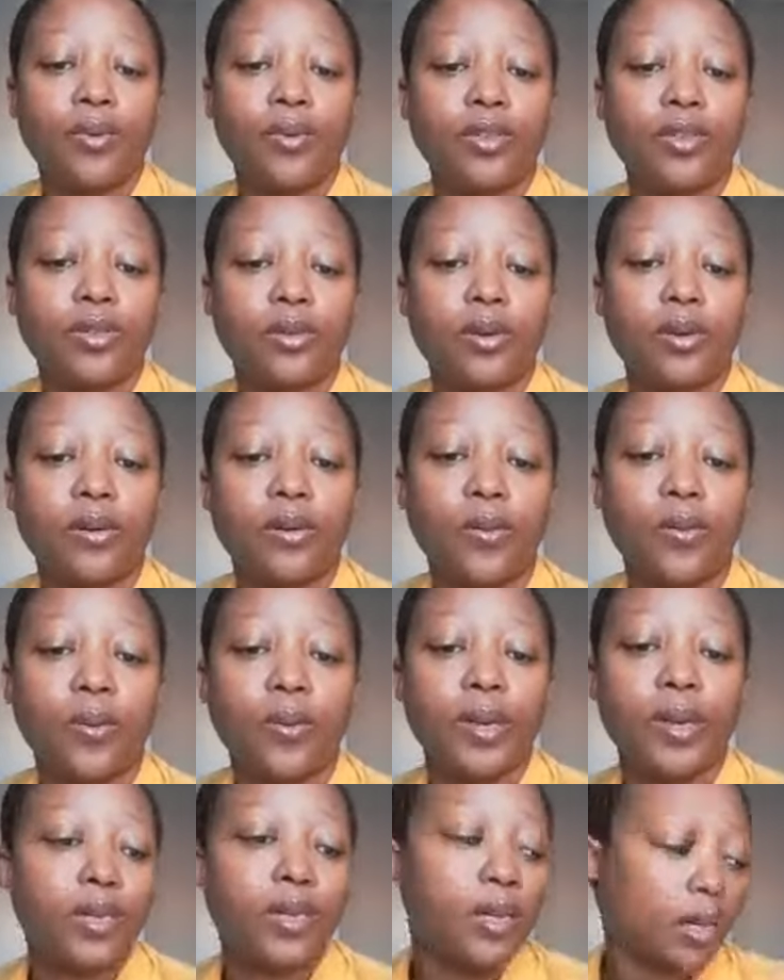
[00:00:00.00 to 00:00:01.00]
We're just gonna
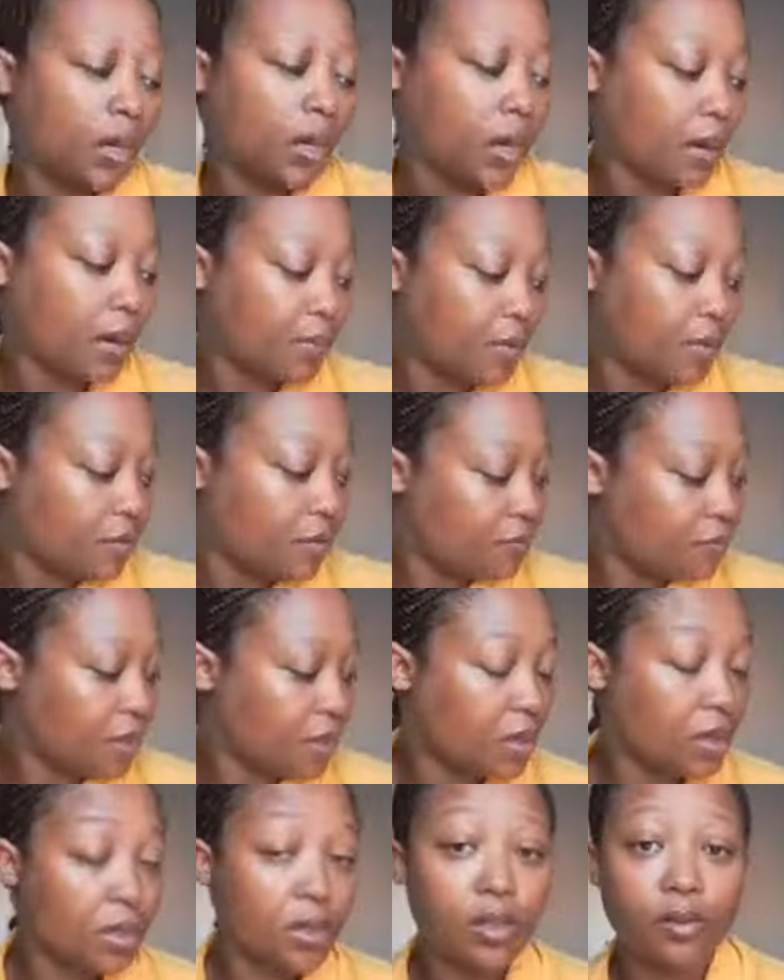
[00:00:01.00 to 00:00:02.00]
wait a couple of
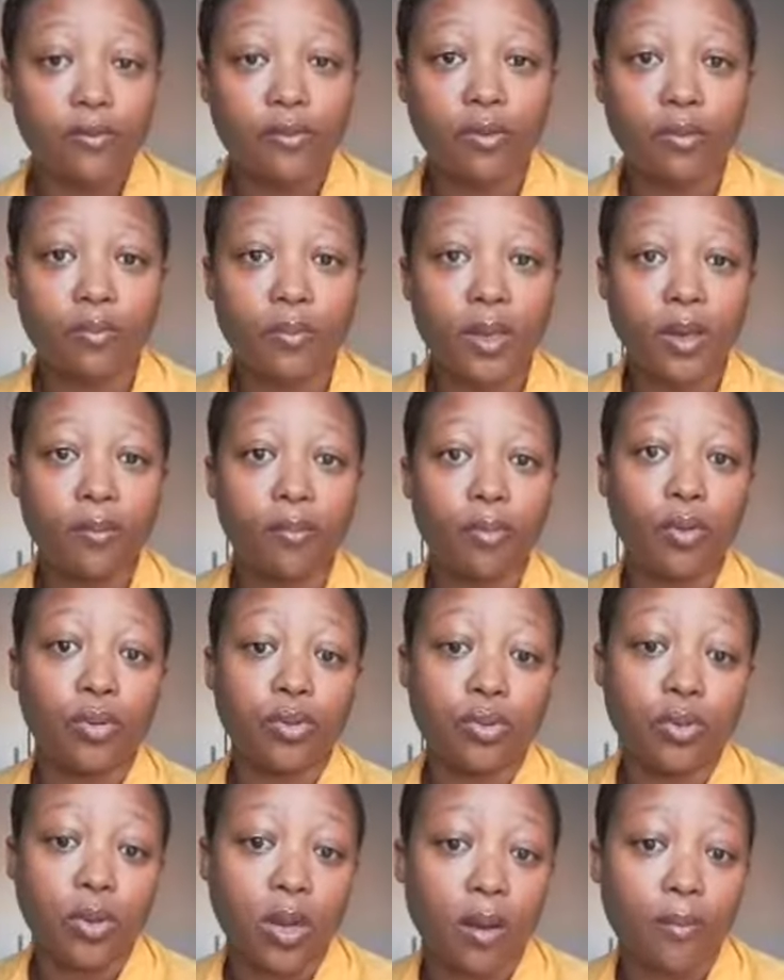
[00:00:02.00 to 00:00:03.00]
minutes for people
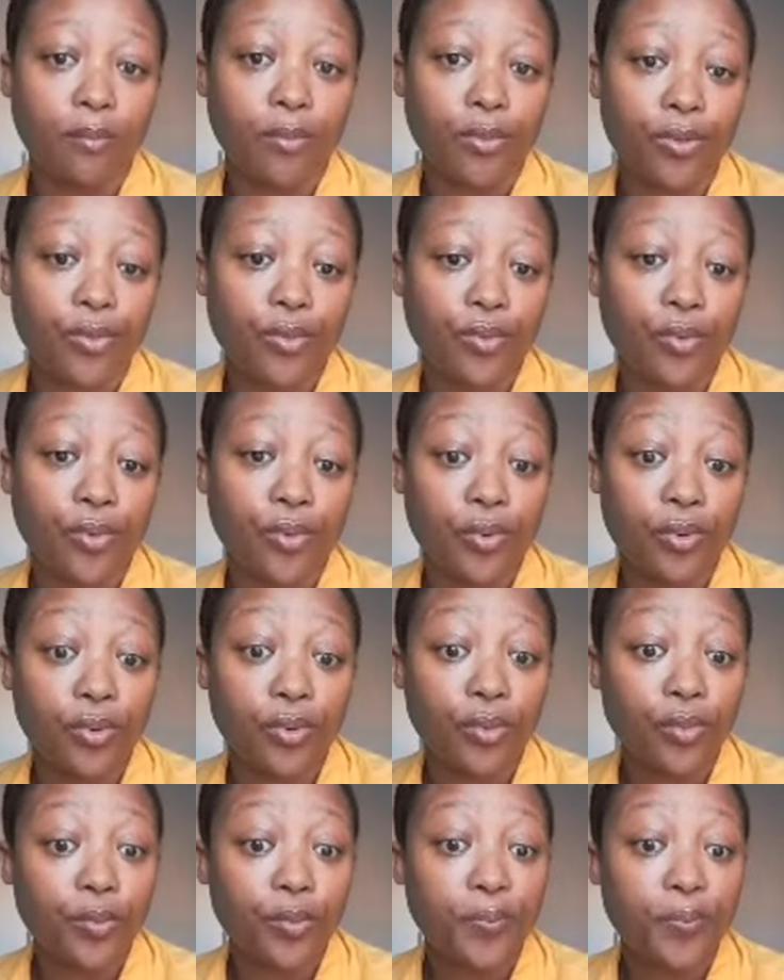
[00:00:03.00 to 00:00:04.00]
to come through,